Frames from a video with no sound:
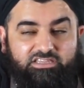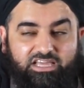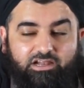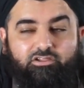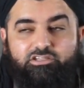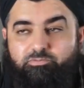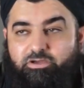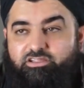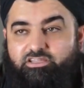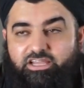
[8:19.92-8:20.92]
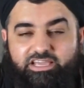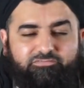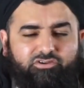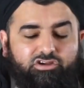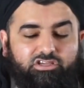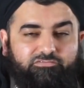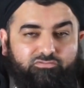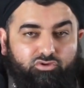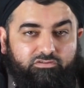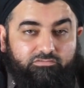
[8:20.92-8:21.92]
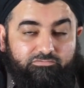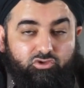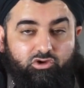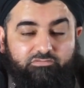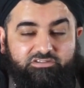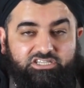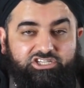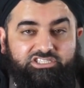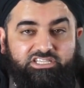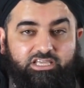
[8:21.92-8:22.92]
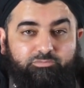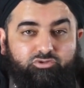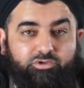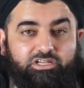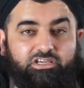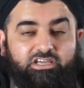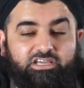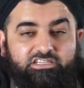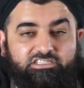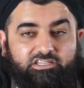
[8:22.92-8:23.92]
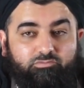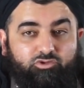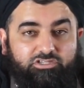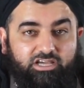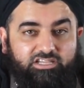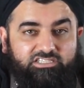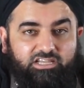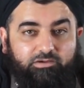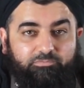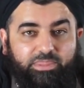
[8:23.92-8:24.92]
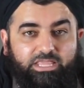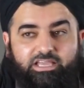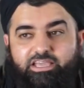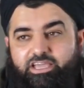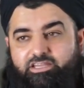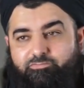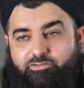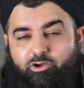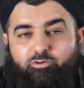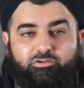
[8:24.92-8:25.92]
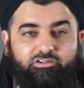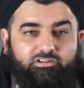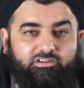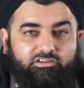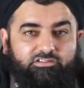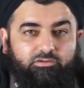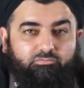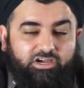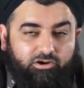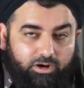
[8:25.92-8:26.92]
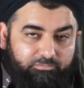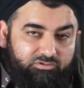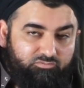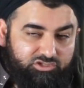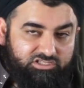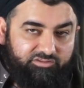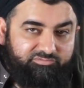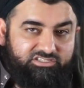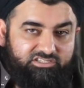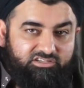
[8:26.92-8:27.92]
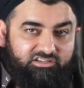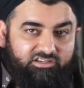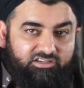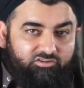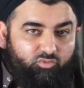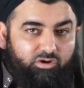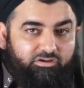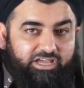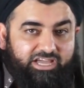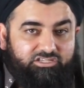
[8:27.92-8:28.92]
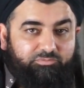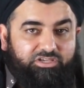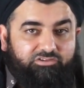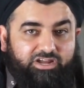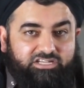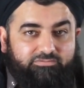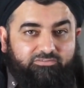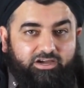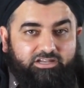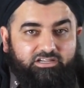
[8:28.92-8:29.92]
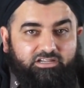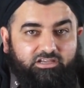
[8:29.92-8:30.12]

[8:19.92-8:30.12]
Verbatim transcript: Then Allah subhanahu wa ta'ala, and very few, few conversations are there between Sayyidina Musa alayhi salam and Fir'aun. The corrupt Muslims were, had to be rectified.